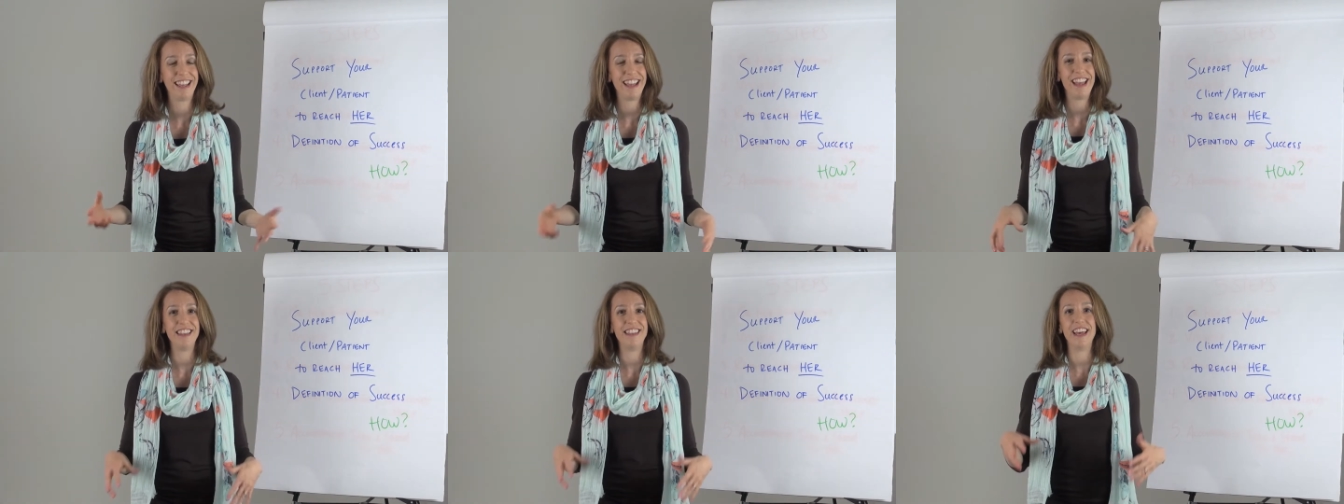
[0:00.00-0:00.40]

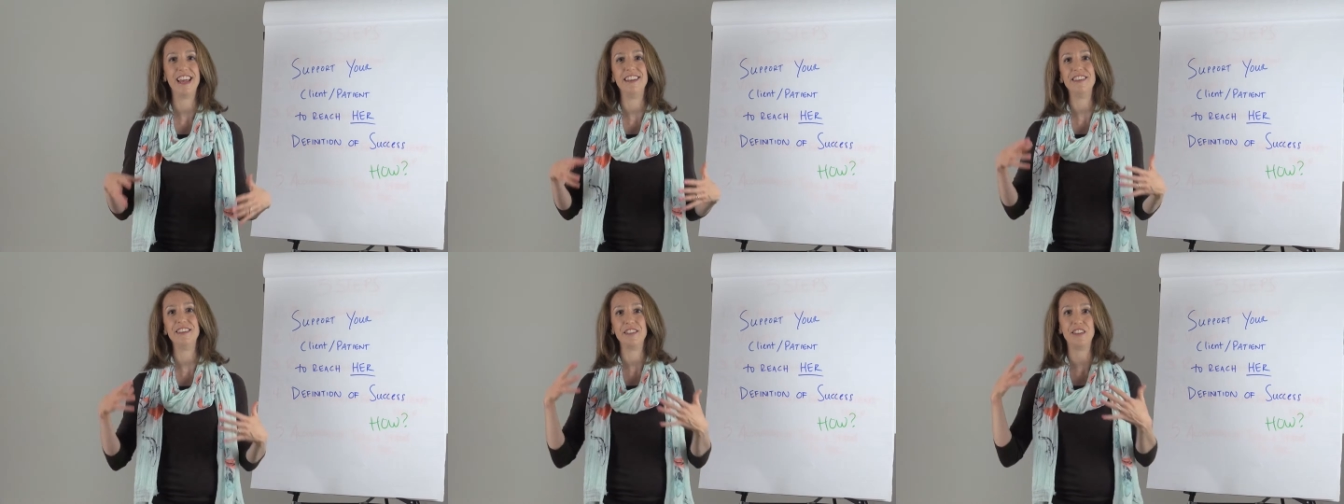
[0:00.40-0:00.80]
And
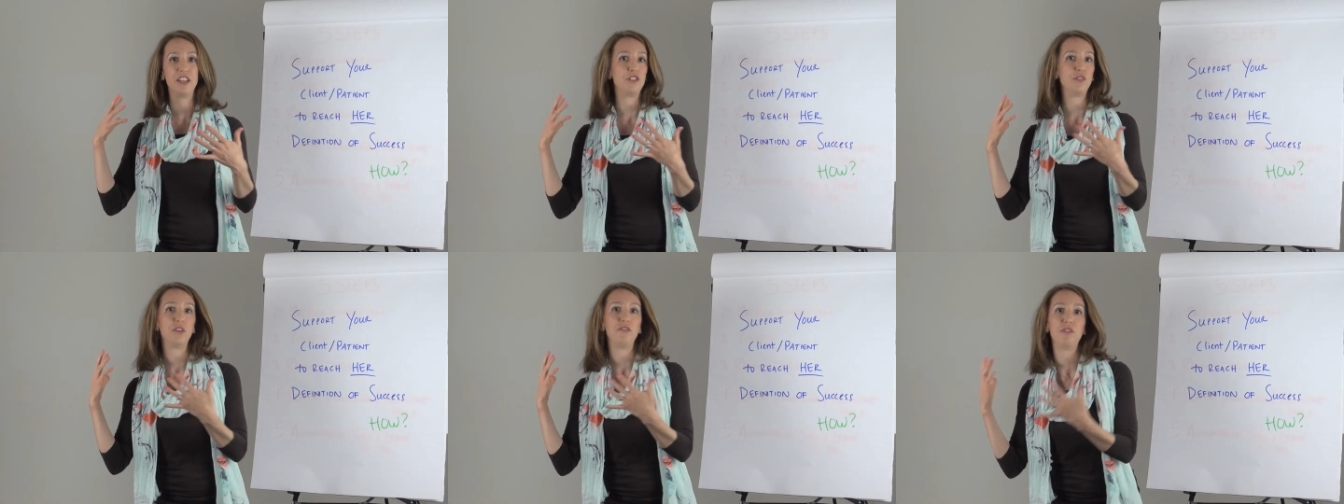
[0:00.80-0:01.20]
then they
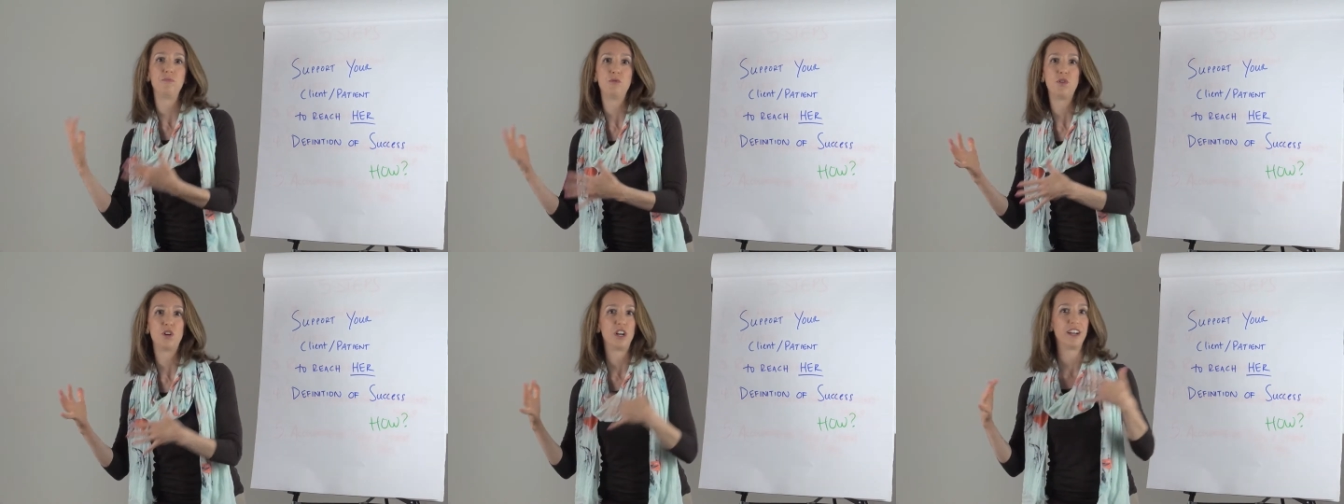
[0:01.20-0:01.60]
do even
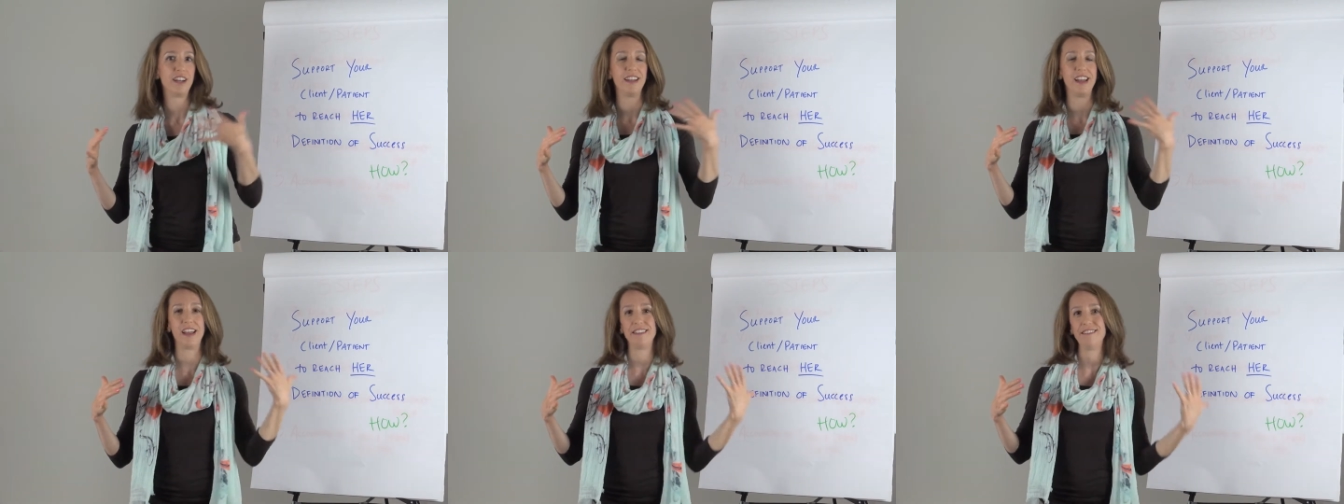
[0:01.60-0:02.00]
more
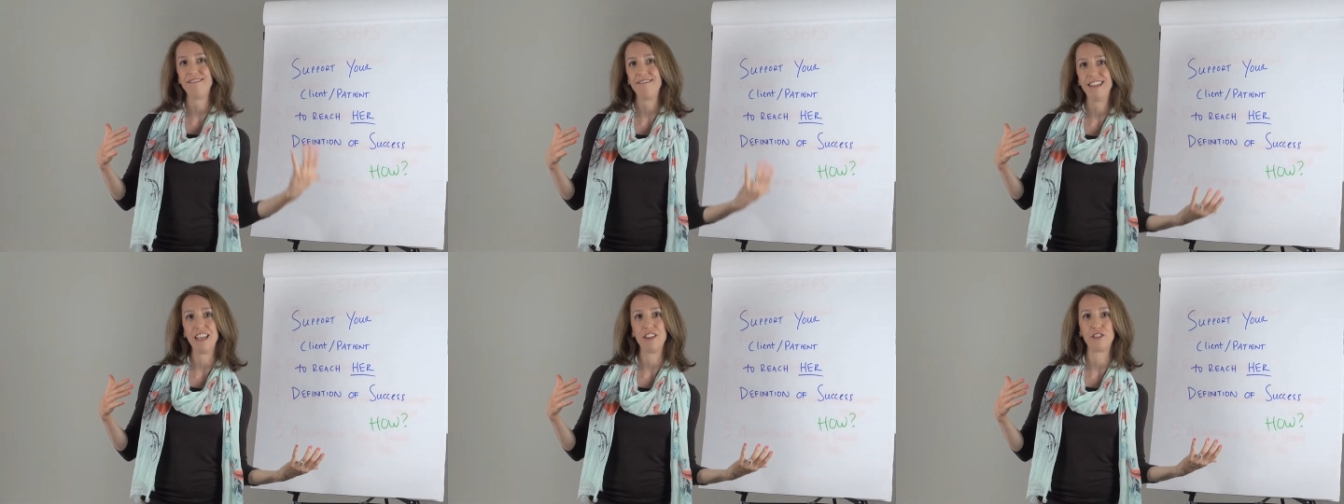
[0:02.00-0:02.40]
at
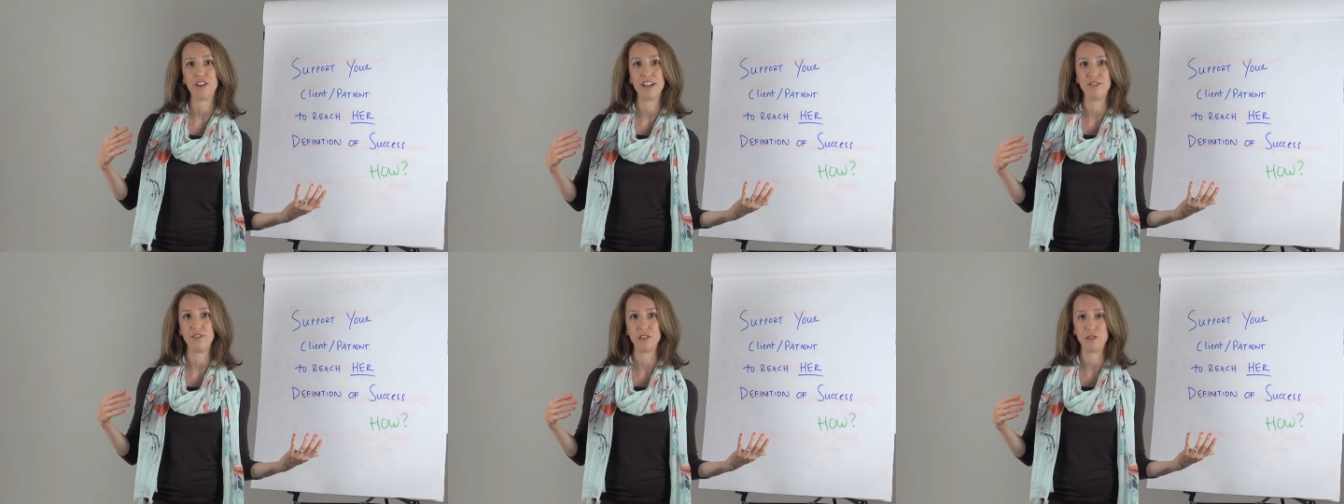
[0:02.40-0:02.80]
either
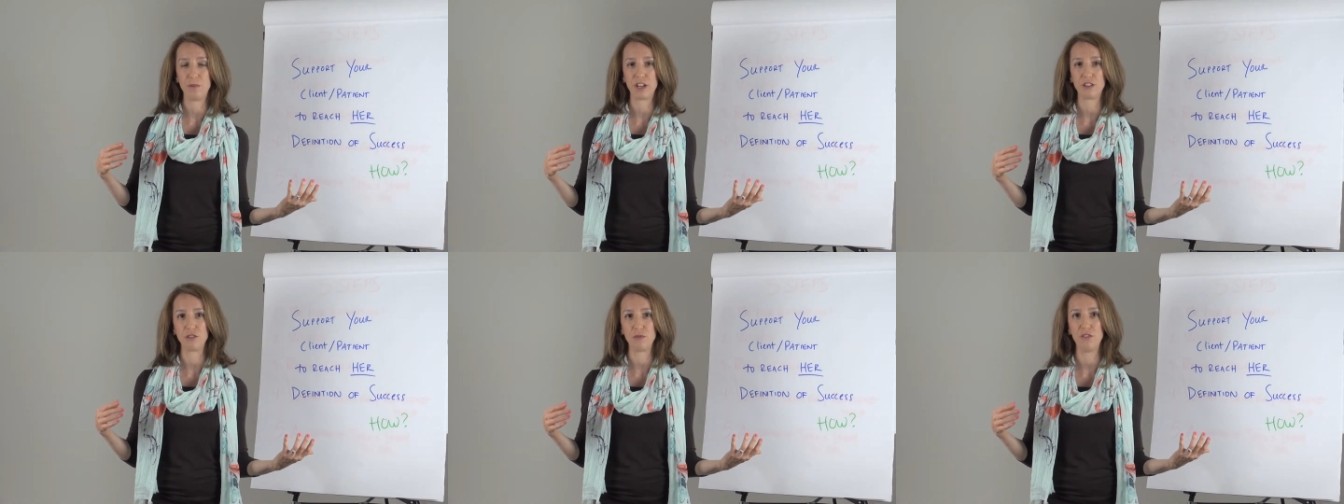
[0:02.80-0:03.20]
end of the
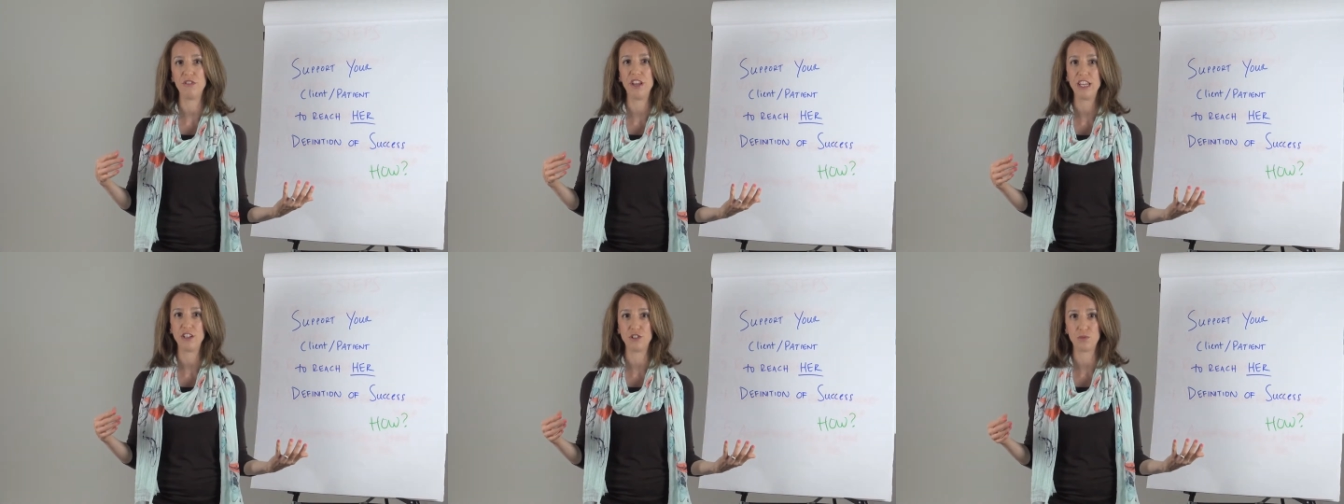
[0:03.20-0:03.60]
spectrum of
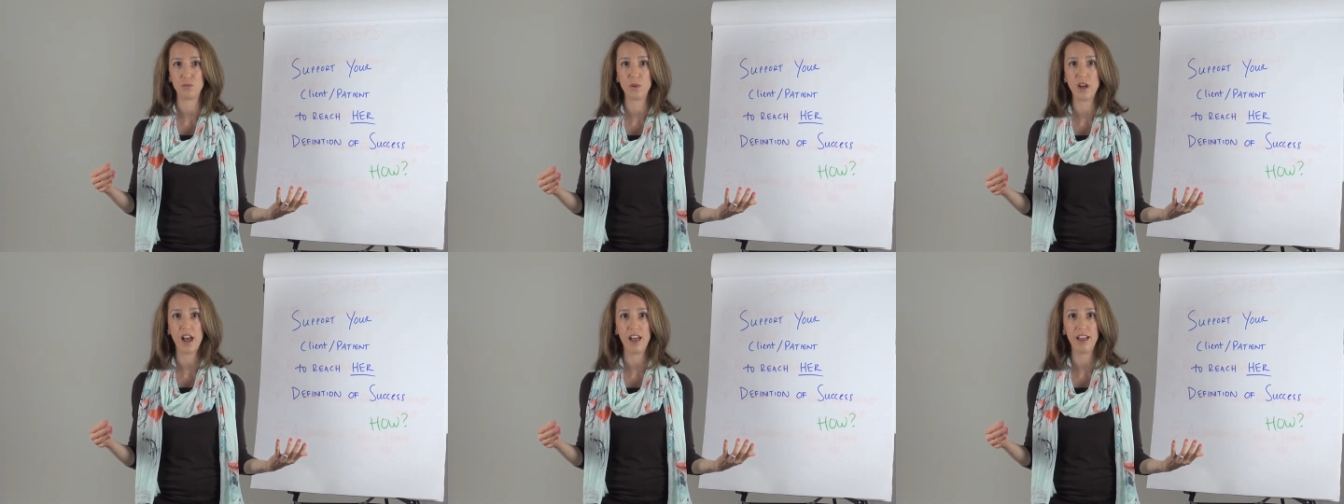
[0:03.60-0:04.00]
age as
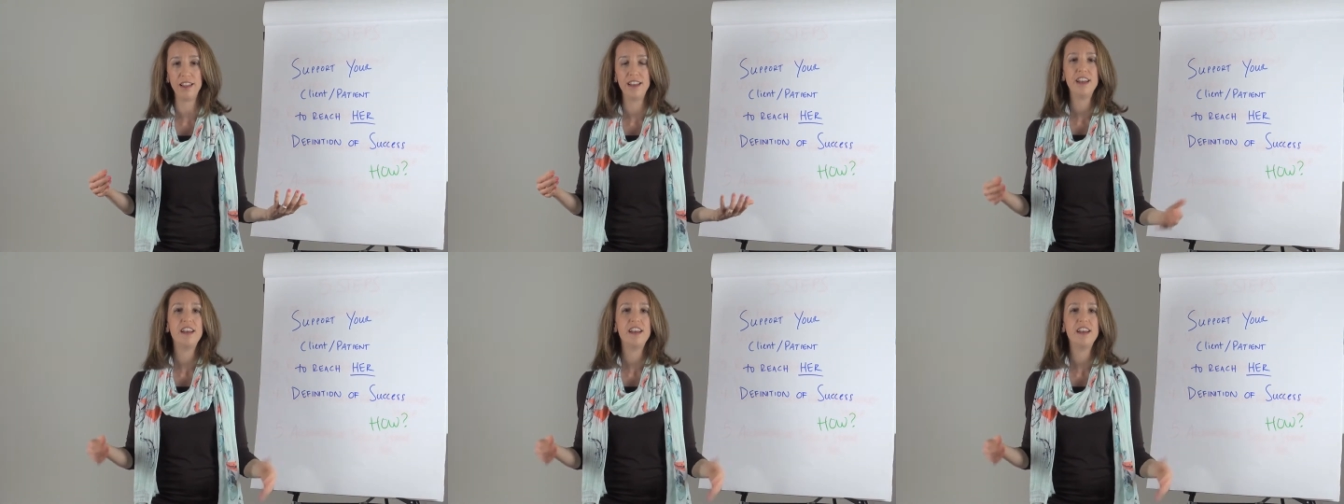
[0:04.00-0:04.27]
well.